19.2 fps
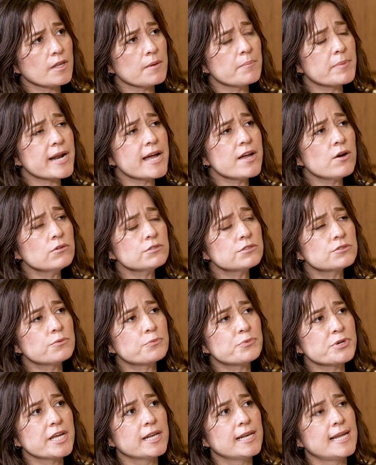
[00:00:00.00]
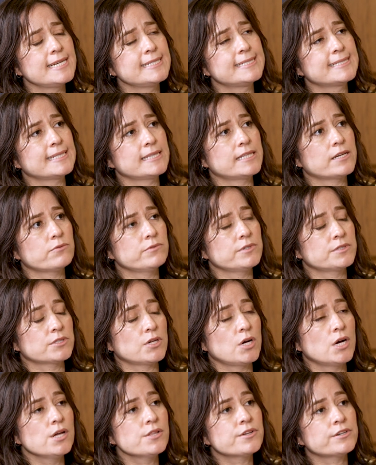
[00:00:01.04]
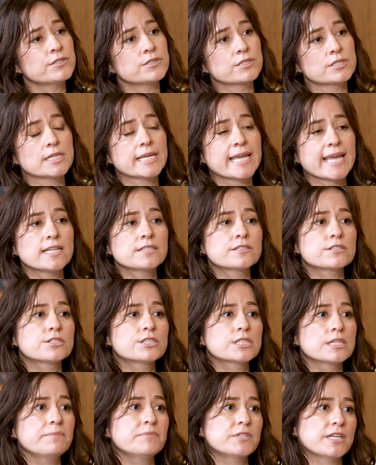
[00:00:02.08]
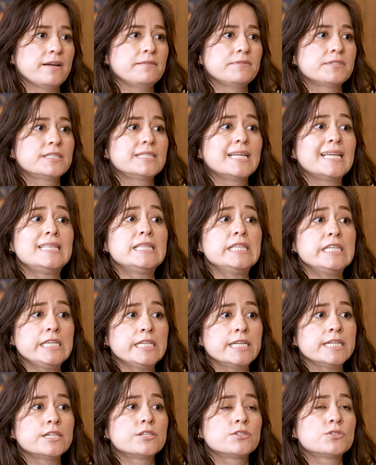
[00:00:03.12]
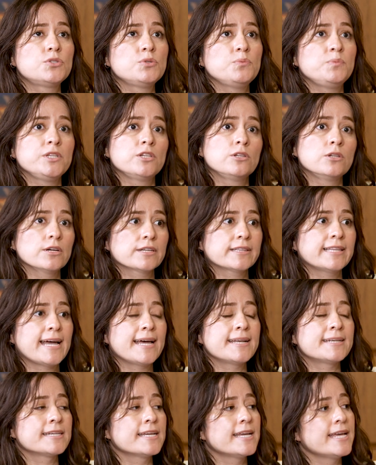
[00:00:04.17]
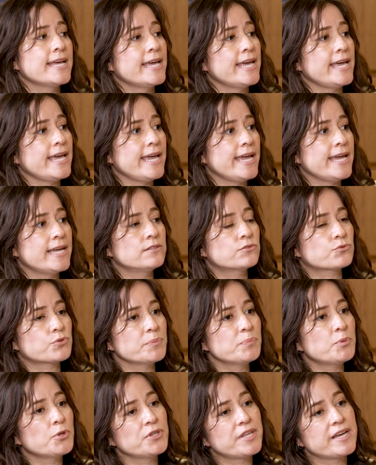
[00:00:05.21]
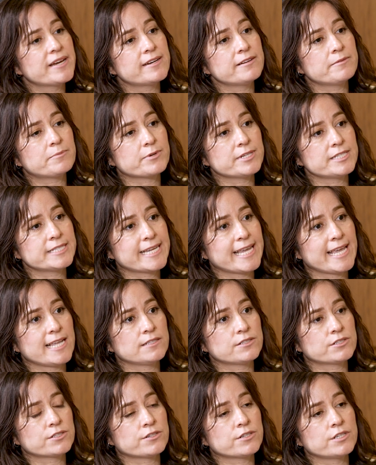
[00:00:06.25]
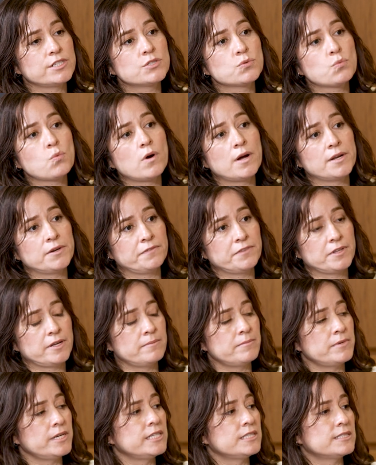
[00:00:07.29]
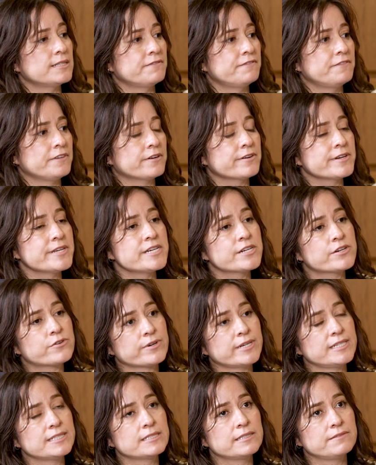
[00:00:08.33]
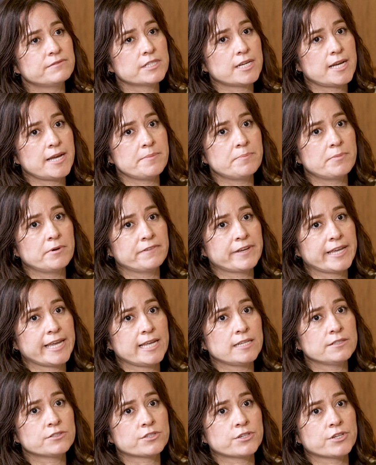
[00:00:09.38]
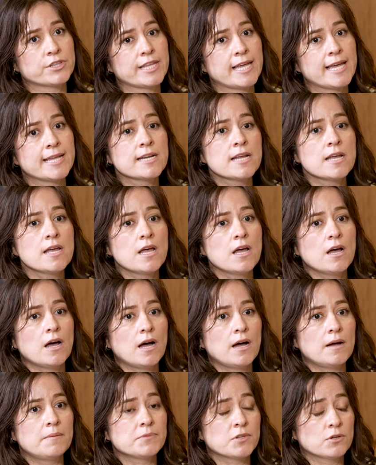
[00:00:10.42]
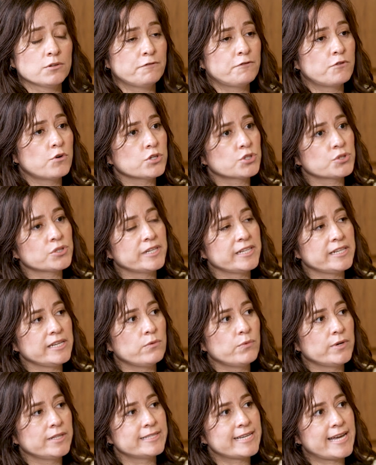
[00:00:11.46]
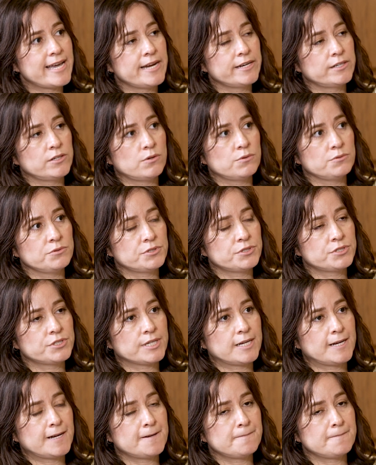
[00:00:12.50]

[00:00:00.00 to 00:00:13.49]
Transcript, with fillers: But I also realized that there was other cancer subtypes that needed to be looked at. And triple negative breast cancer is one of them. It's a very aggressive type of cancer that, unfortunately, when diagnosed,